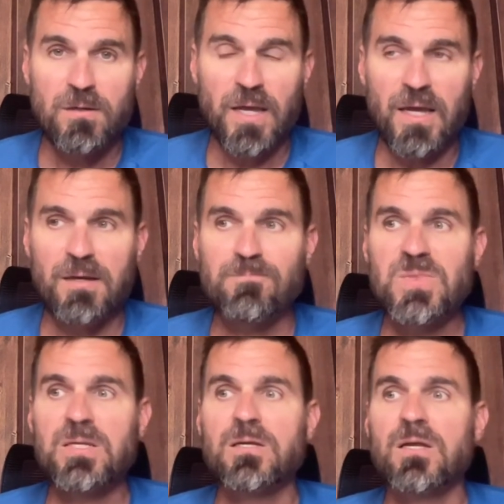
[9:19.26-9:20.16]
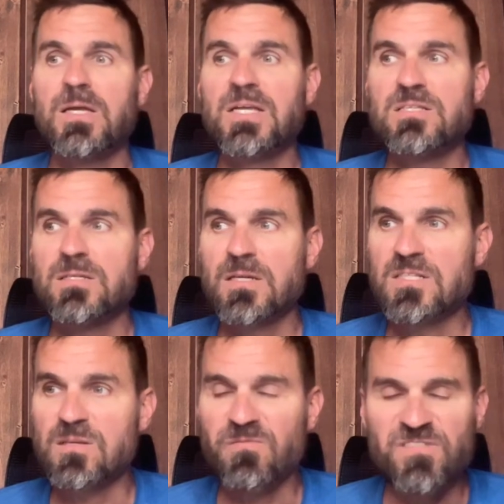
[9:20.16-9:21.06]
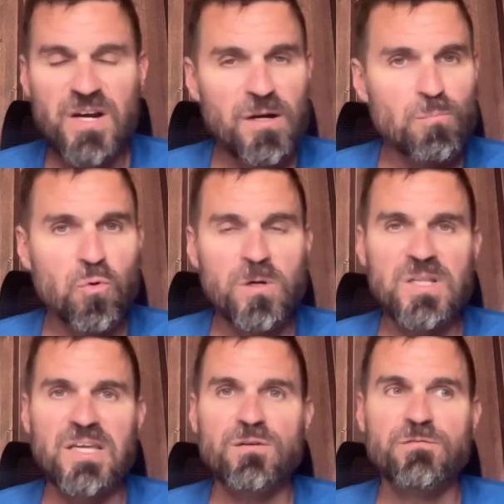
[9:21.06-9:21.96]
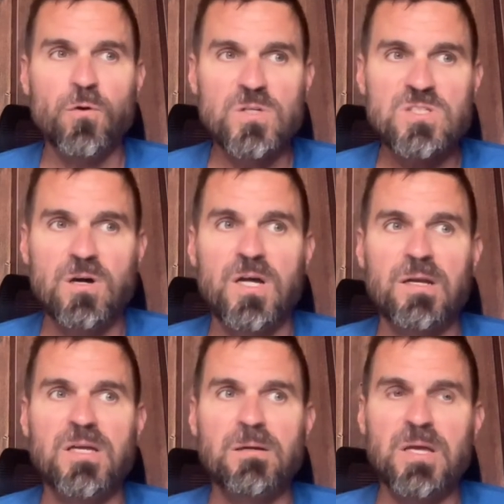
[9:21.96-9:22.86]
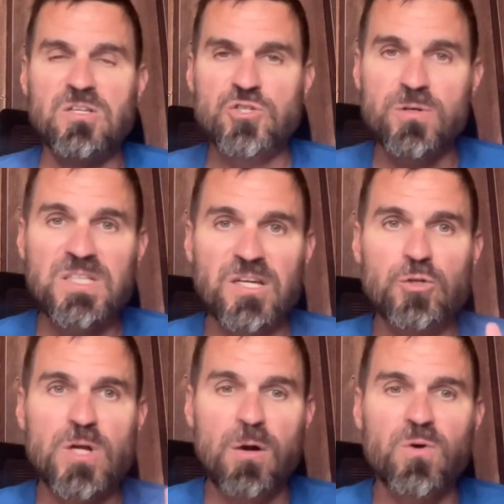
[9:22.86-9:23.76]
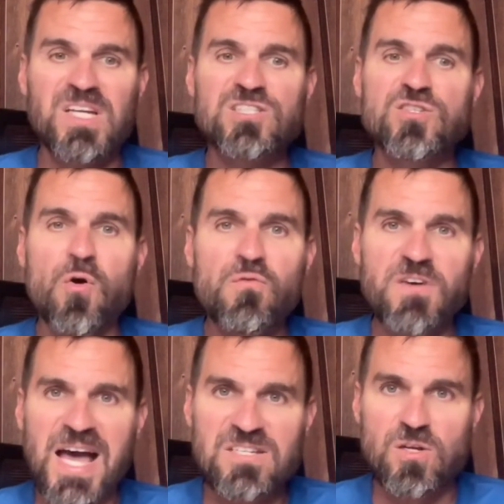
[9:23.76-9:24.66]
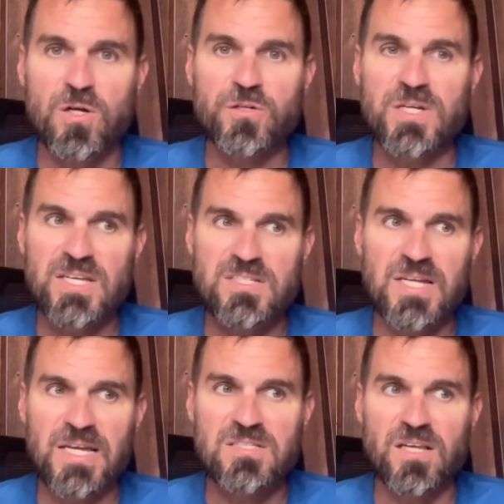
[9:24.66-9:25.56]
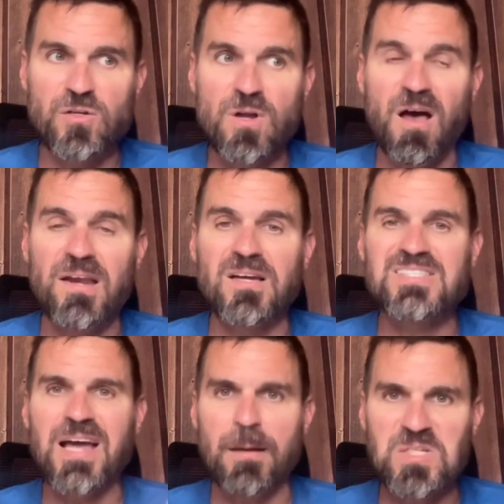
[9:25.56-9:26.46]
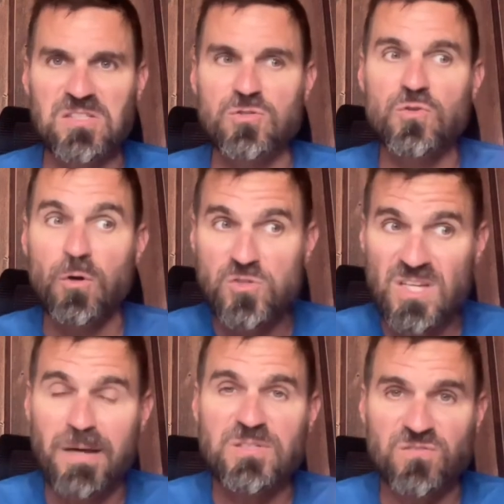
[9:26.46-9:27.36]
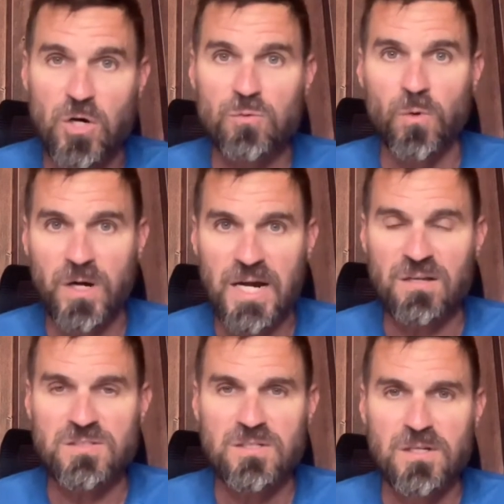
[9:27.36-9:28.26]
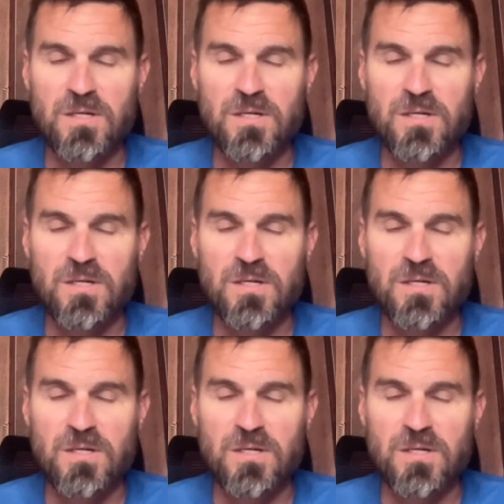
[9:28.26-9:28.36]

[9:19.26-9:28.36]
Okay, it, it's very important that you focus on ensuring that you're not running so fast on your easy days that you're not adapting to those types of hard workouts.